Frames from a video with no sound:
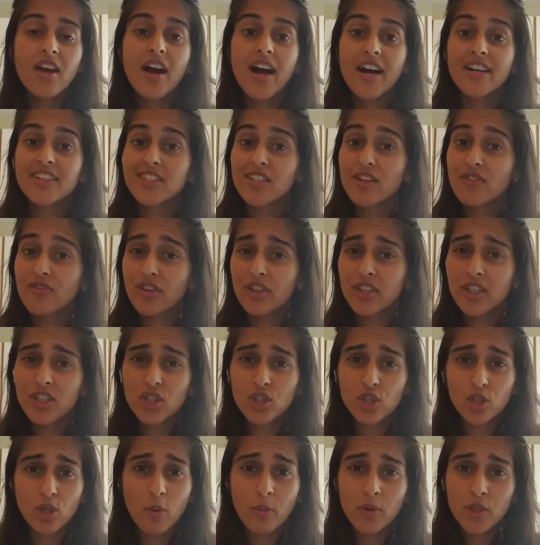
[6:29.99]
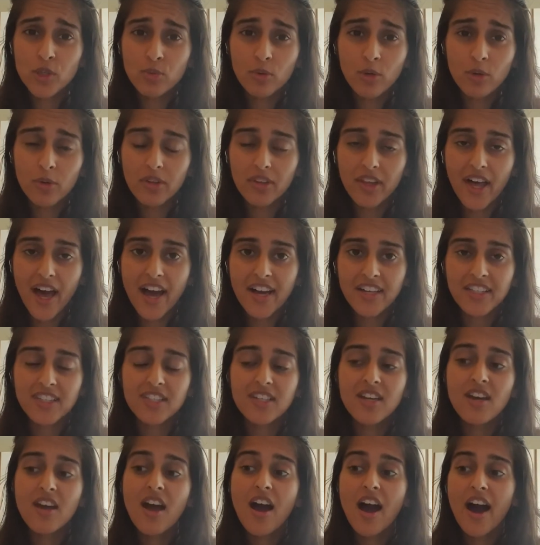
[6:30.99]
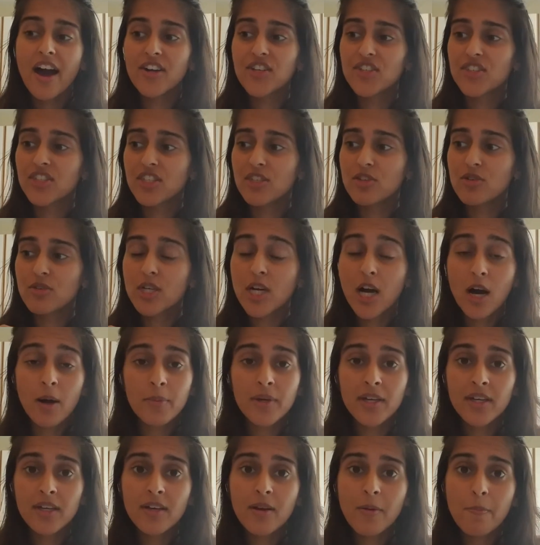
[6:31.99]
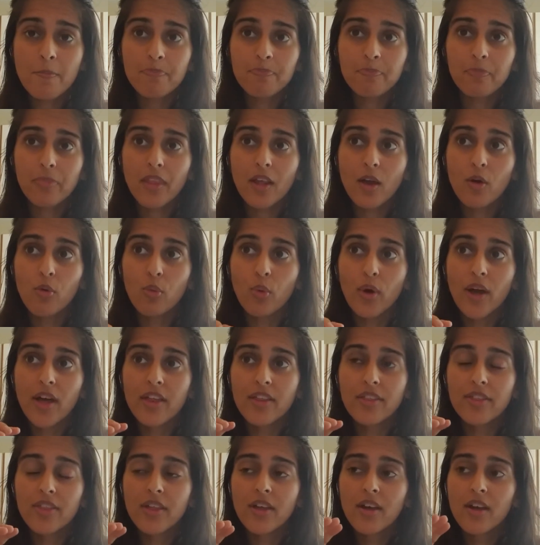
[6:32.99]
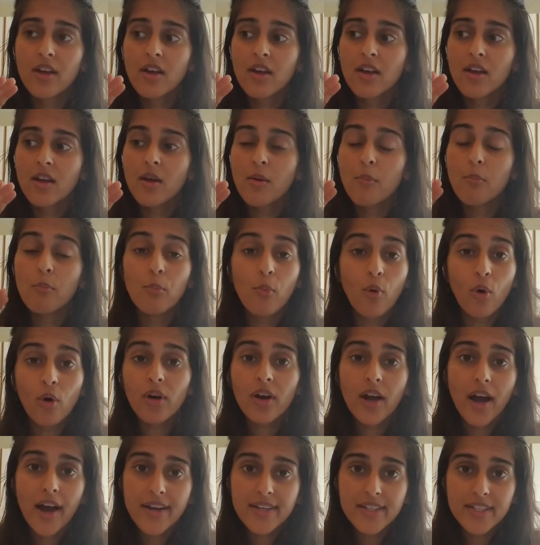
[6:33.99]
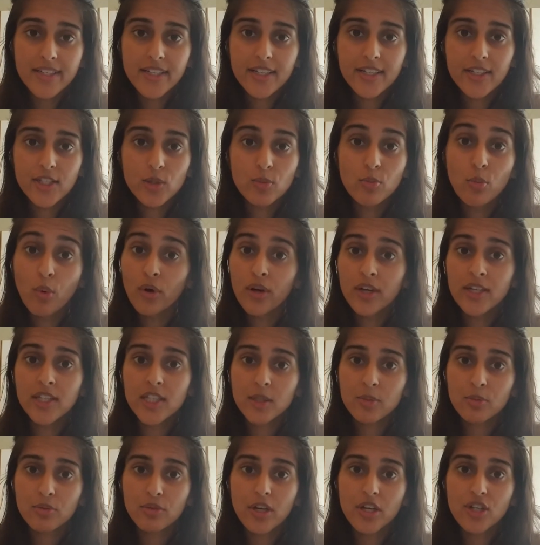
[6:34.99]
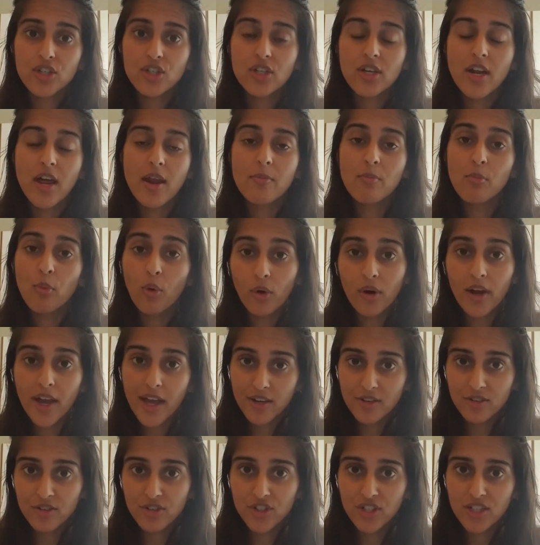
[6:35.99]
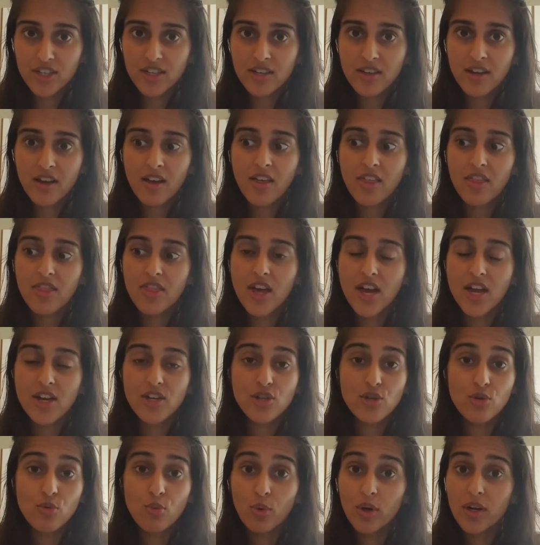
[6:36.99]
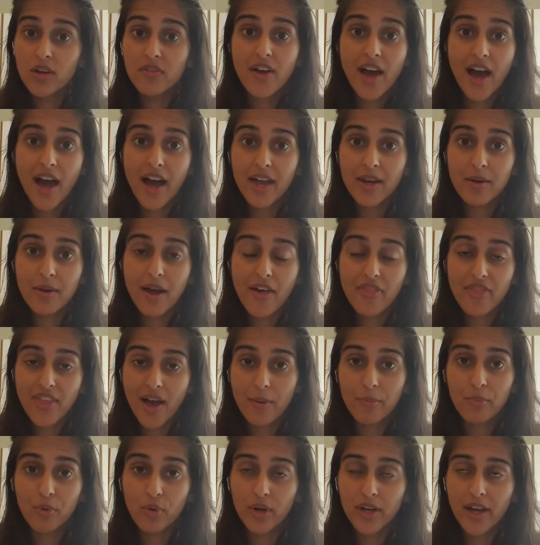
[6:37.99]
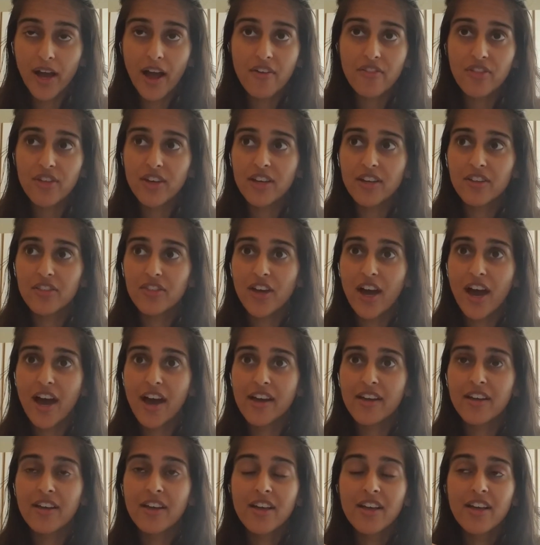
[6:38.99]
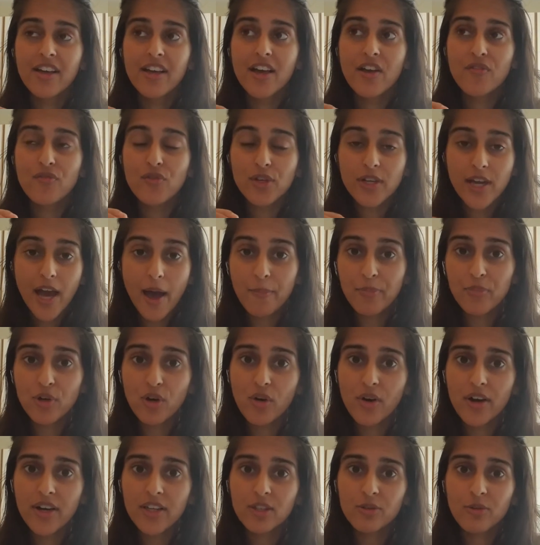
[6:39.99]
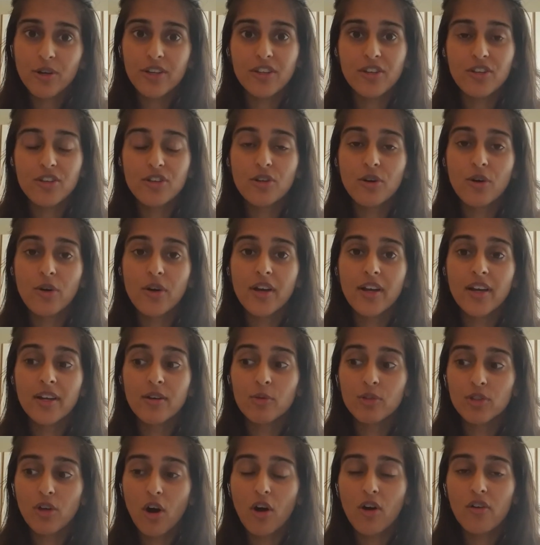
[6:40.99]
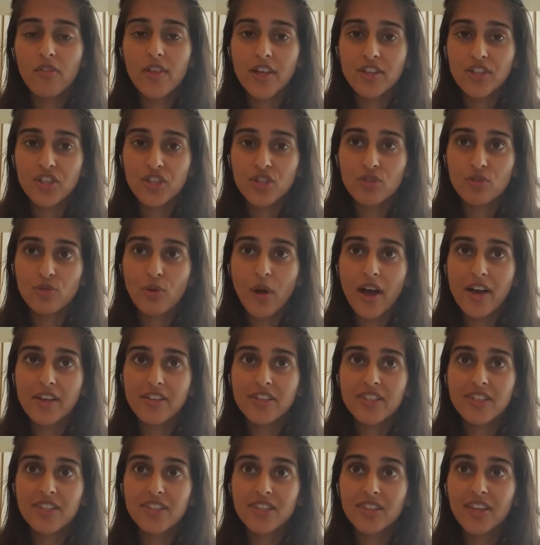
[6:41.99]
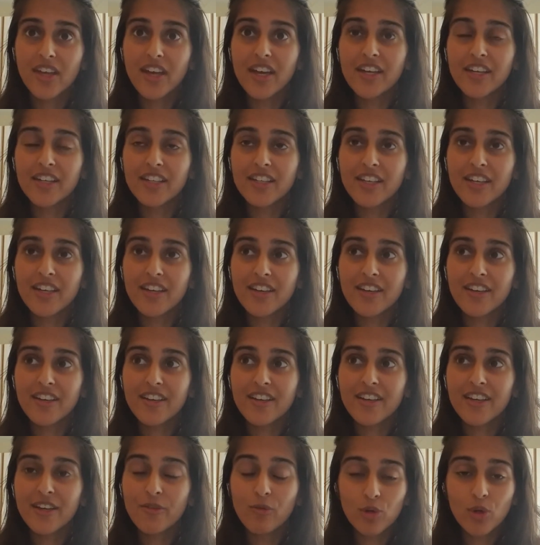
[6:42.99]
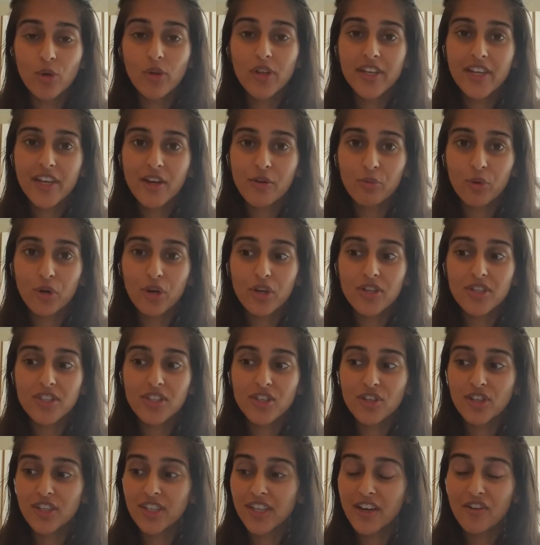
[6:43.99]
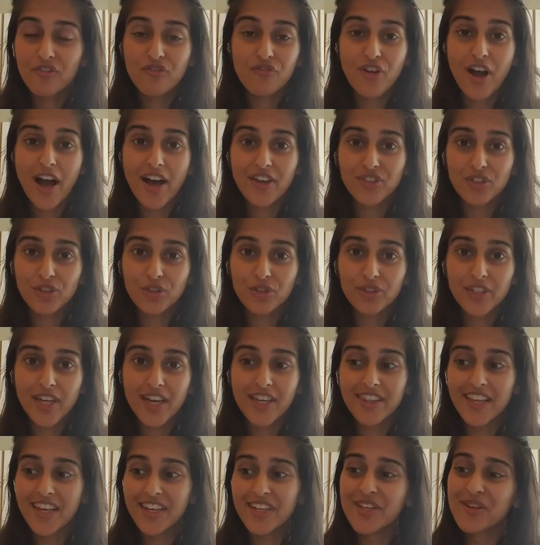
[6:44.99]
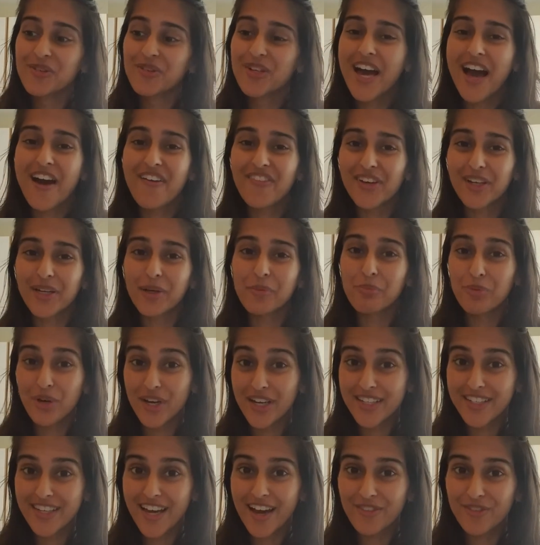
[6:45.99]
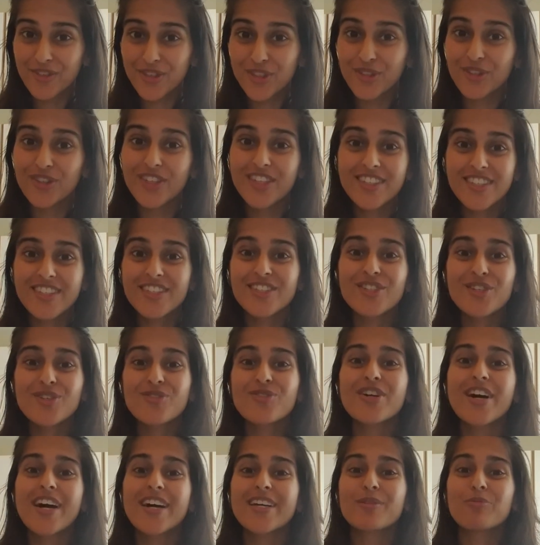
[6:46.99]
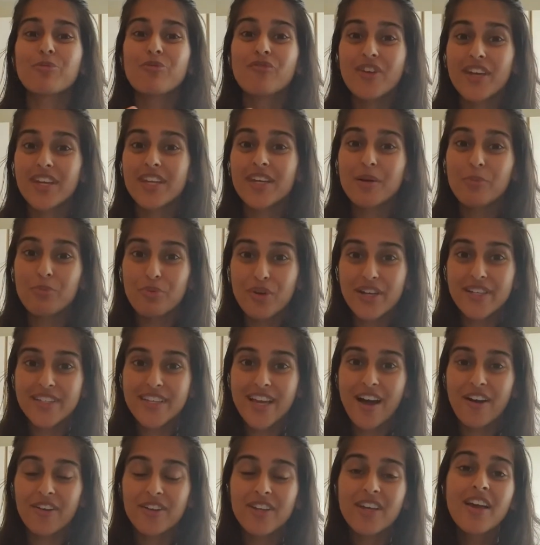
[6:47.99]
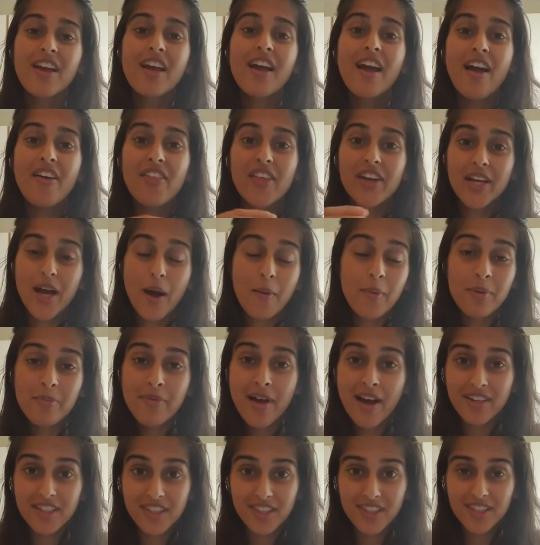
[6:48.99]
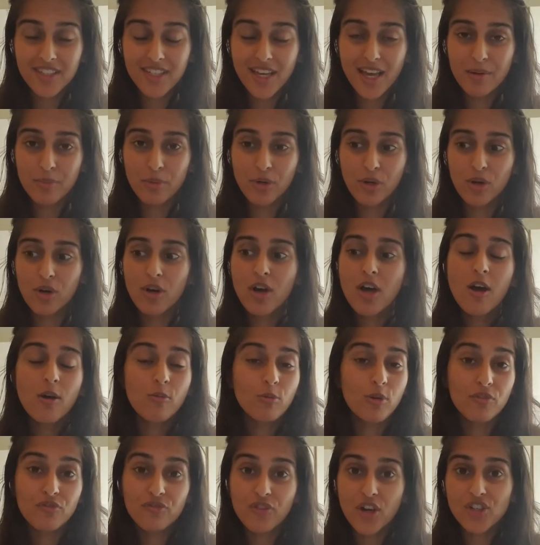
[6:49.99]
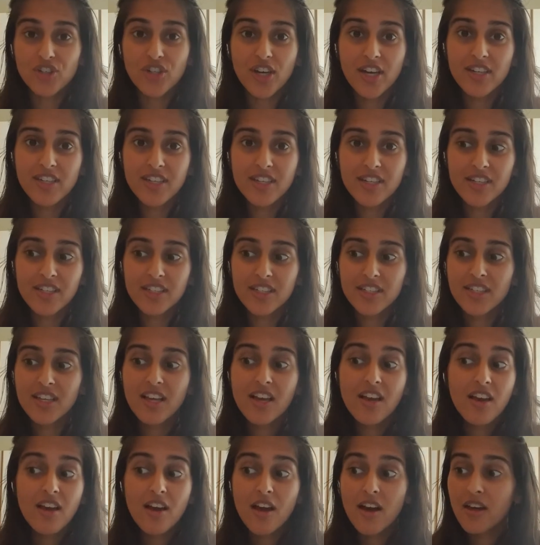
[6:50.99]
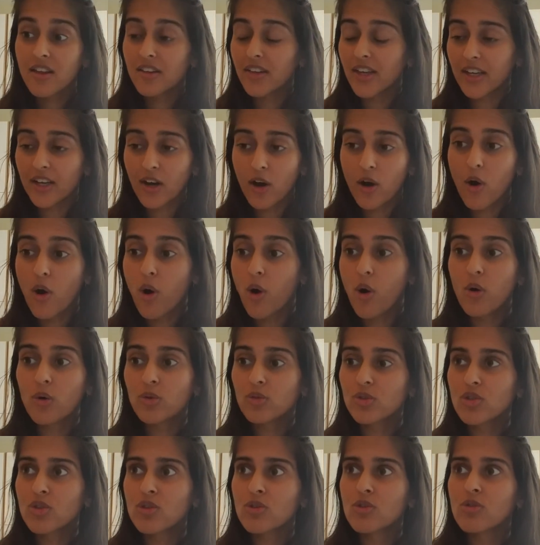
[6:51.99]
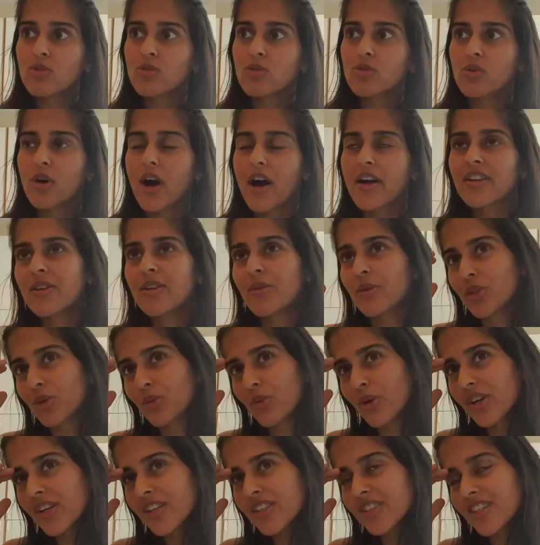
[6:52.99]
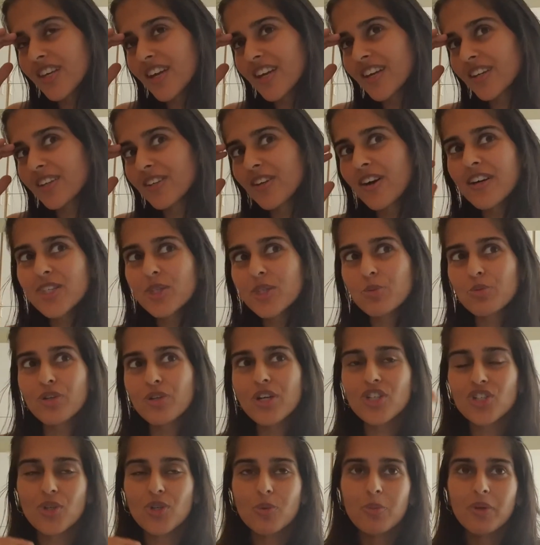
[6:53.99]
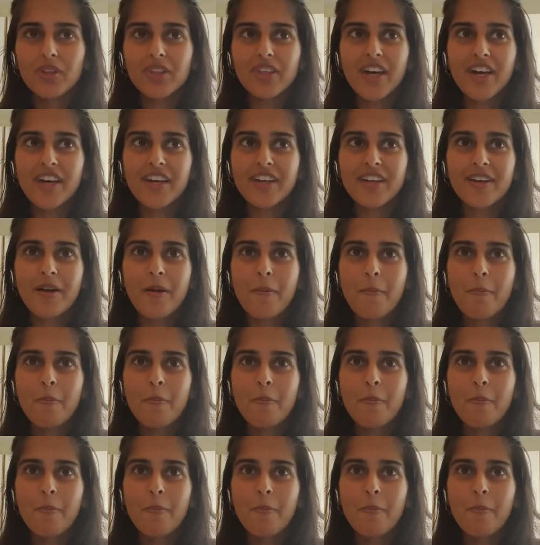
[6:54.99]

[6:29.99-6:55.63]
I see you feeling so much more relaxed. I see you coming with more ideas, more inspiration, and more energy than you would have had at that point. I think that if you kept going the way that you're going with all that stress, like, it would only get worse, and you're gonna get frazzled, and then you would have like a breakdown. So this is you guys preventing a breakdown and then coming back to the table with fresh ideas, like a whole new, I don't know what the word is, like not inspiration, but like